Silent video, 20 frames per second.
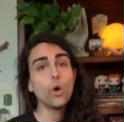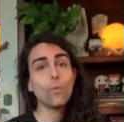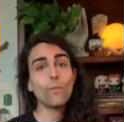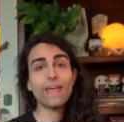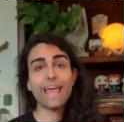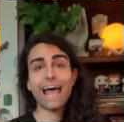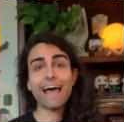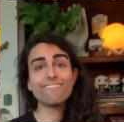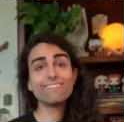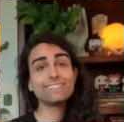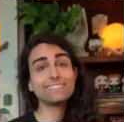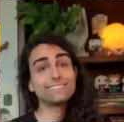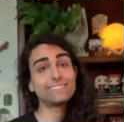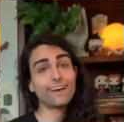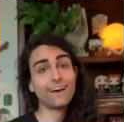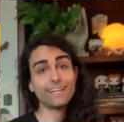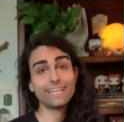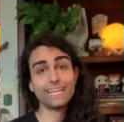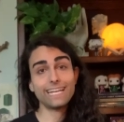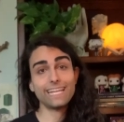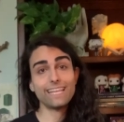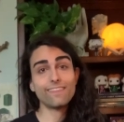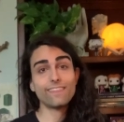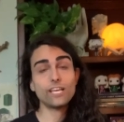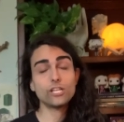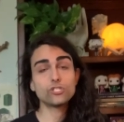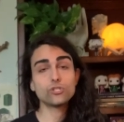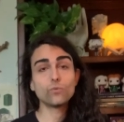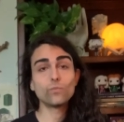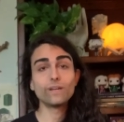We haven't done
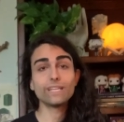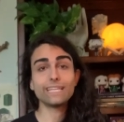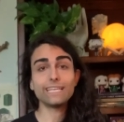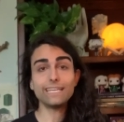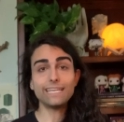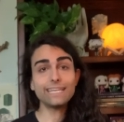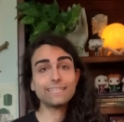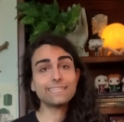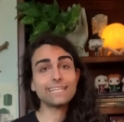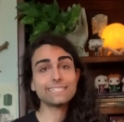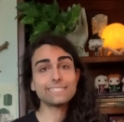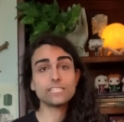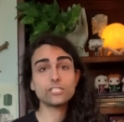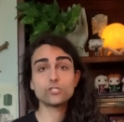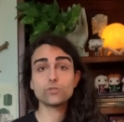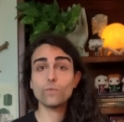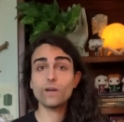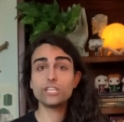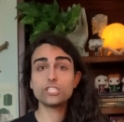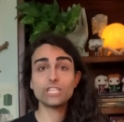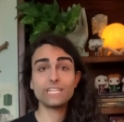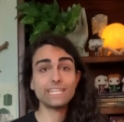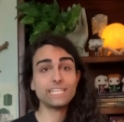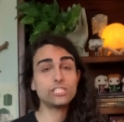anything to really get that situation.